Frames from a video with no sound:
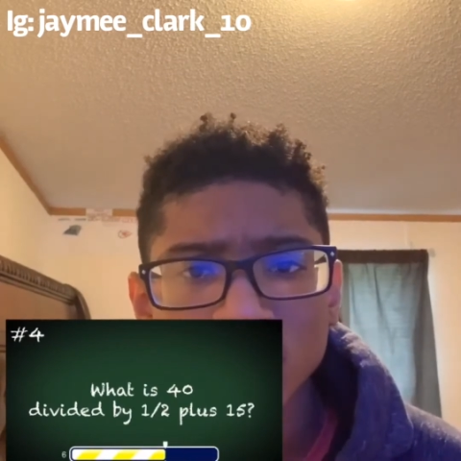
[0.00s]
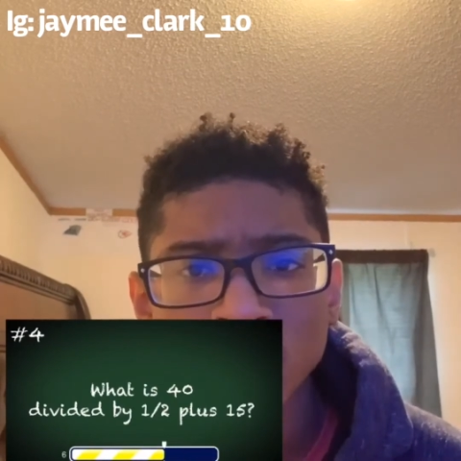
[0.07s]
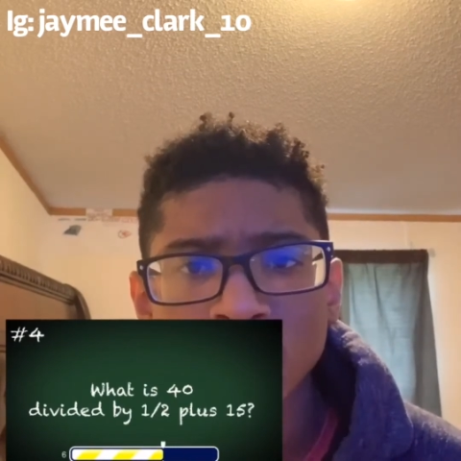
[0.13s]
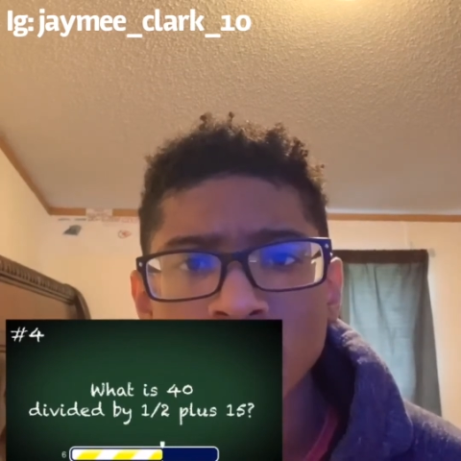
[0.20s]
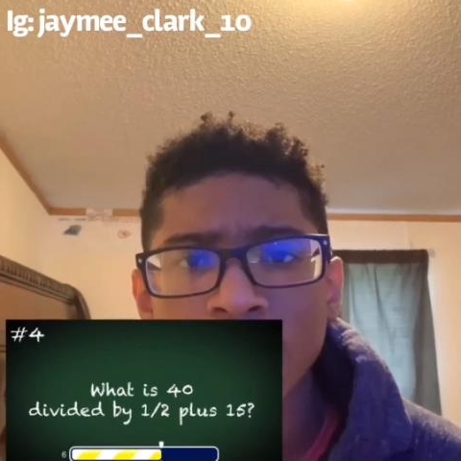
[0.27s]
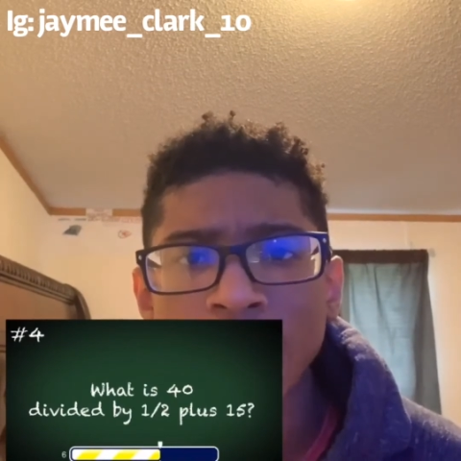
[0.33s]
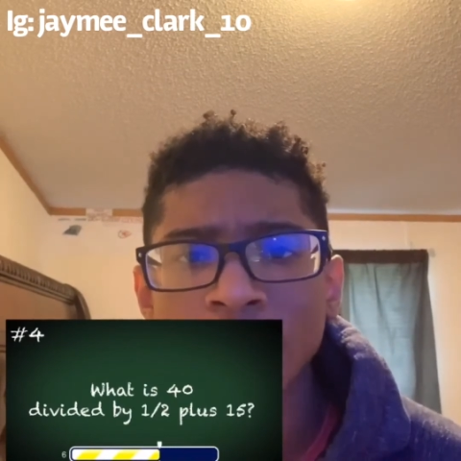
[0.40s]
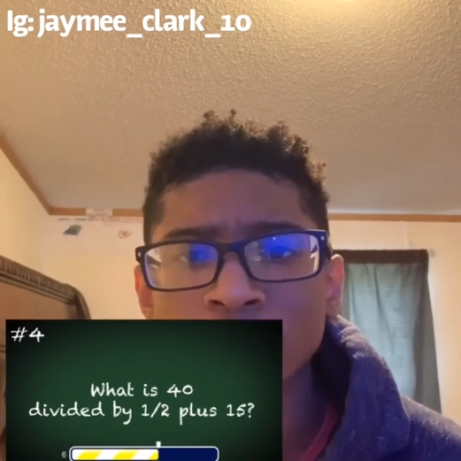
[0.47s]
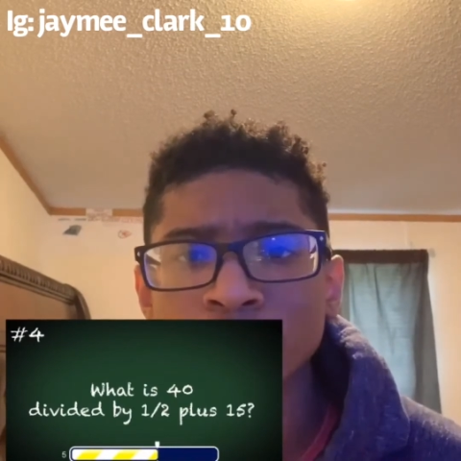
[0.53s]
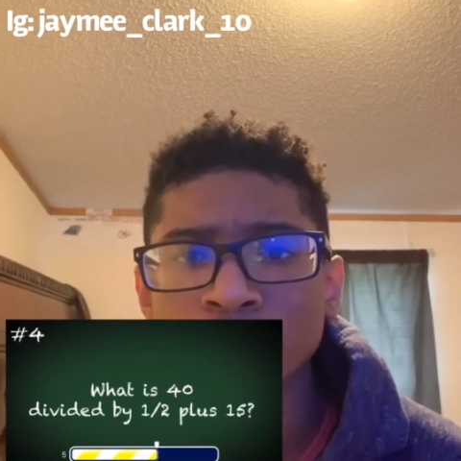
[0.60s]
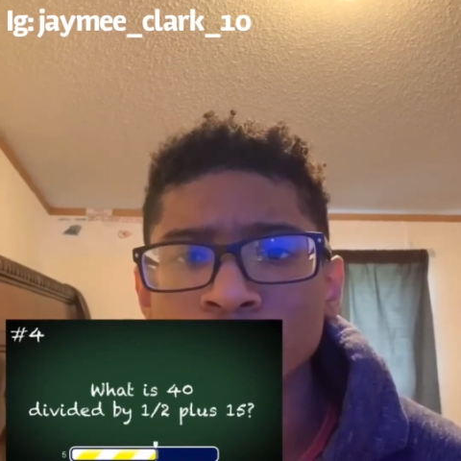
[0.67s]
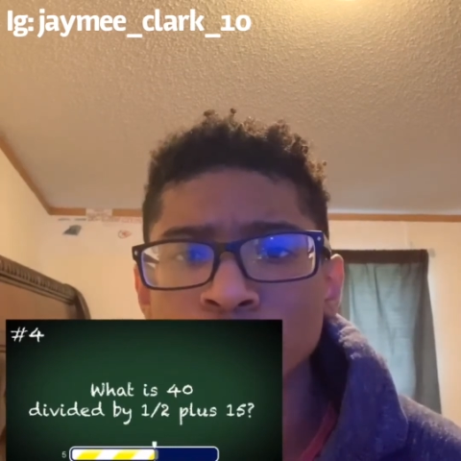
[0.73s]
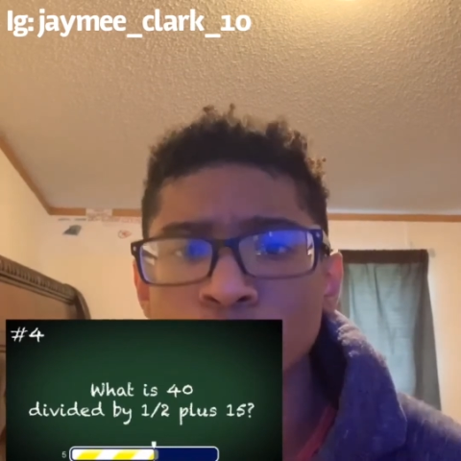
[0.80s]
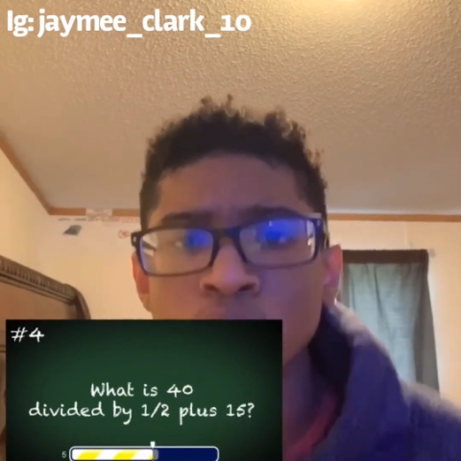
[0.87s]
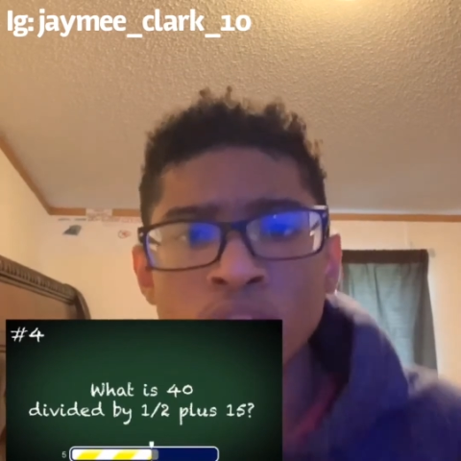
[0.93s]
Half of
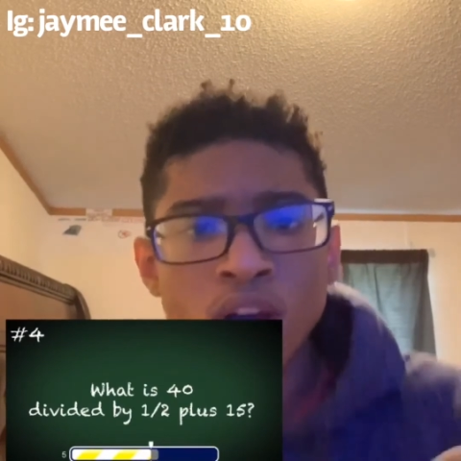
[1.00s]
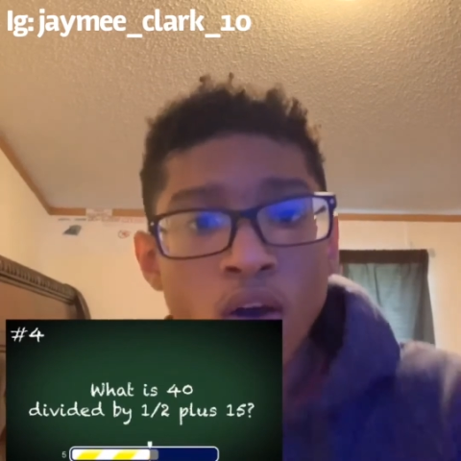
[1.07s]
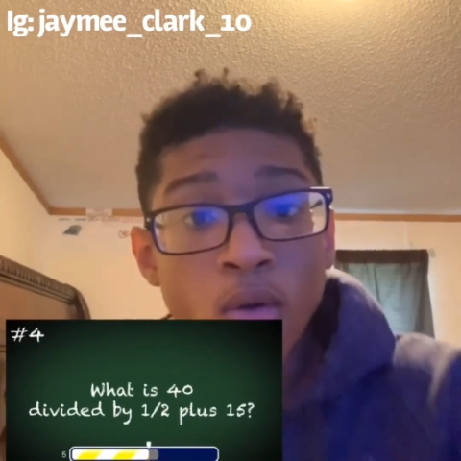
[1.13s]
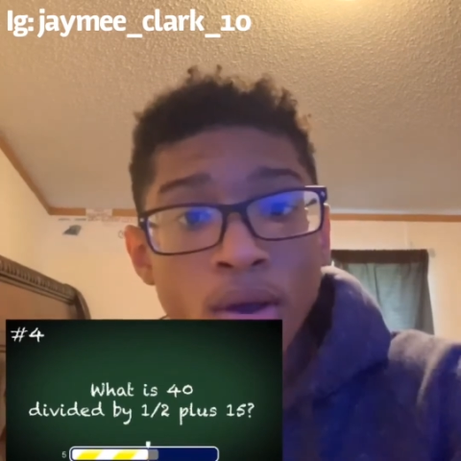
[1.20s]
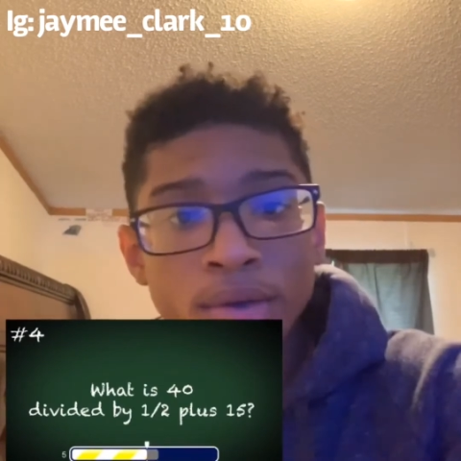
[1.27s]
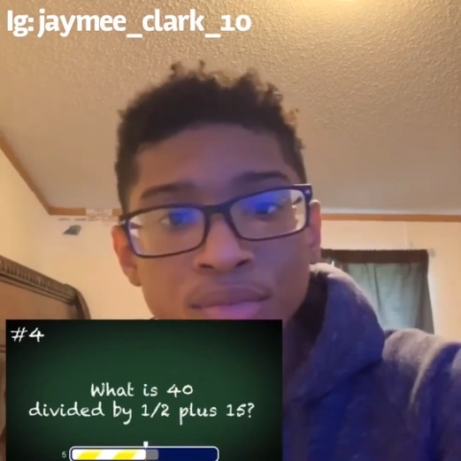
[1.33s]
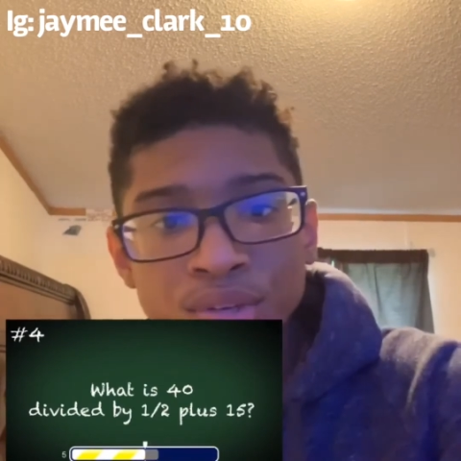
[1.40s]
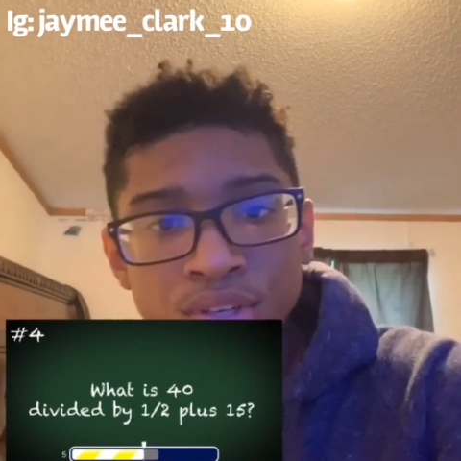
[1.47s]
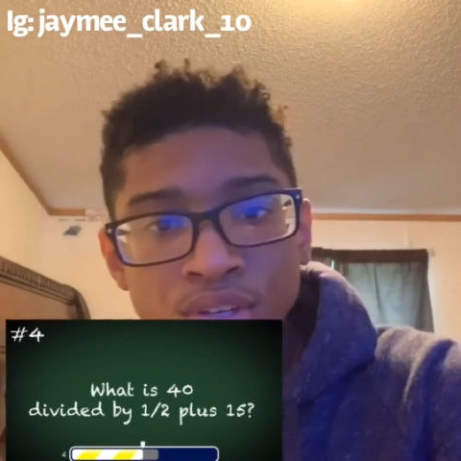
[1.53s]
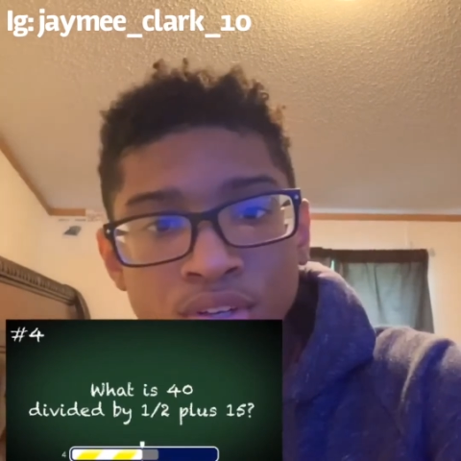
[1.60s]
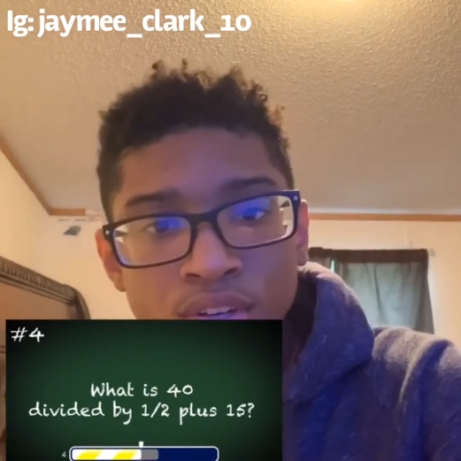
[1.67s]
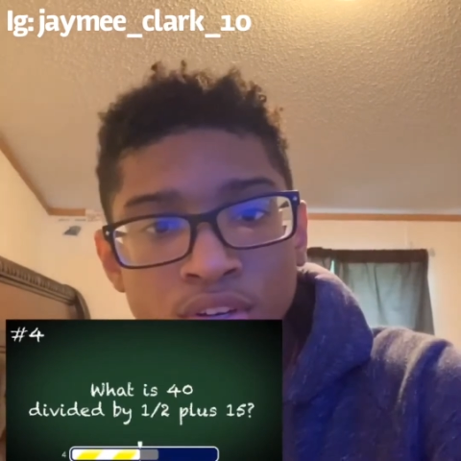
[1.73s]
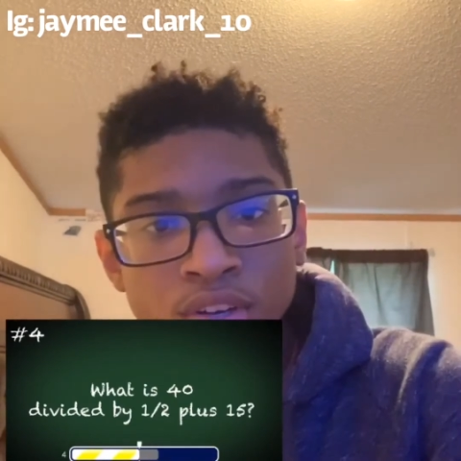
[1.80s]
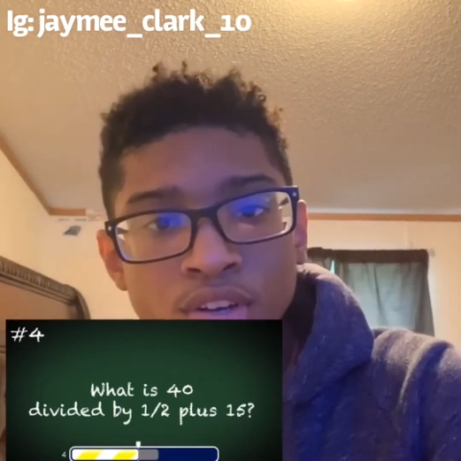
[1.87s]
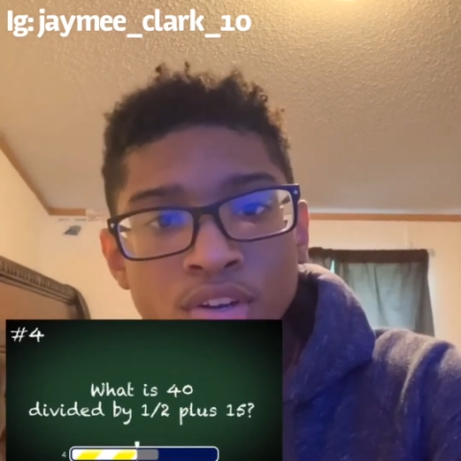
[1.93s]
20. Oh, wait,
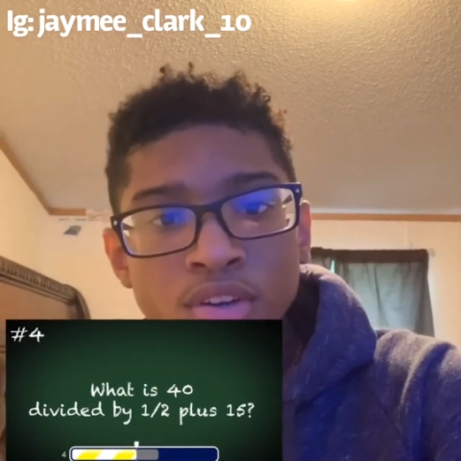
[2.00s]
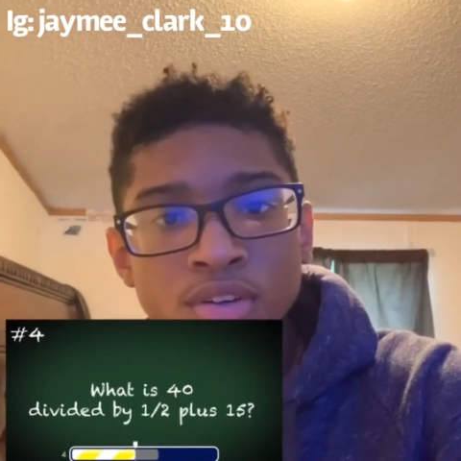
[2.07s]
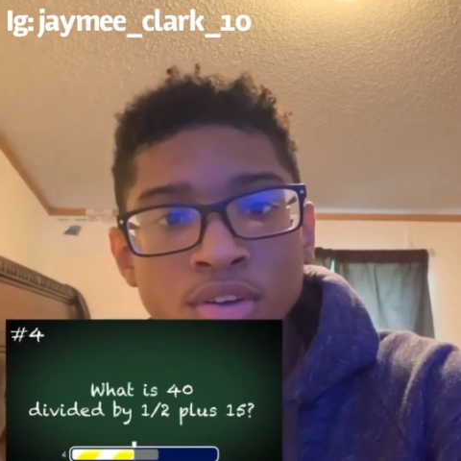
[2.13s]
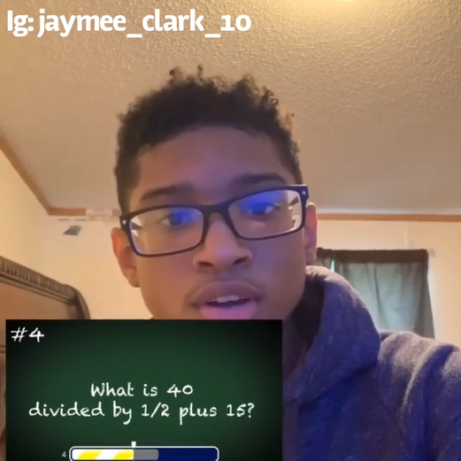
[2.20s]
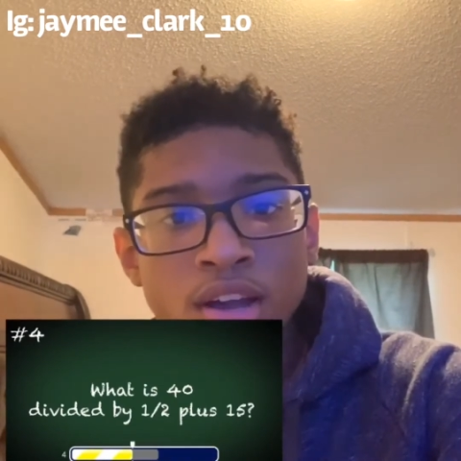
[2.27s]
no.